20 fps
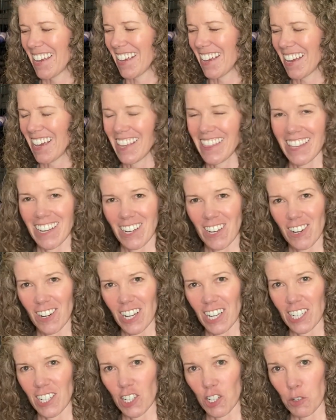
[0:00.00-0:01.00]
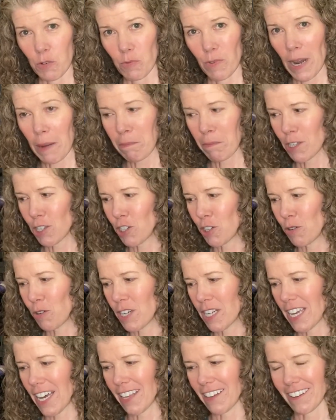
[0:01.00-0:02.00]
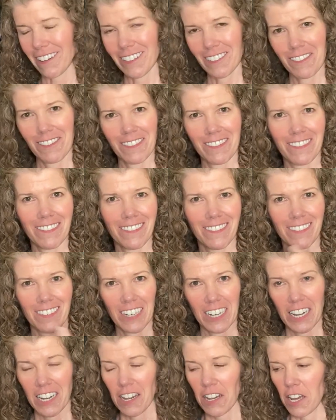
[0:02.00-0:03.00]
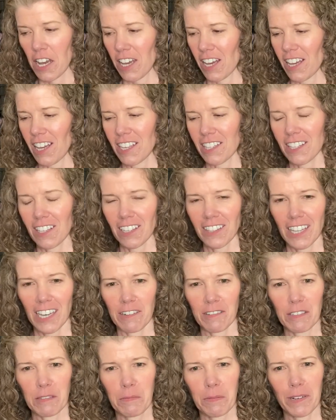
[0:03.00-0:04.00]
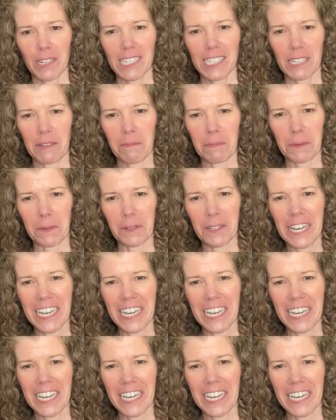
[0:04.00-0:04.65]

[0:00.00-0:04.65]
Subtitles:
and then you're going to just wrap the two together. I thought that was pretty simple.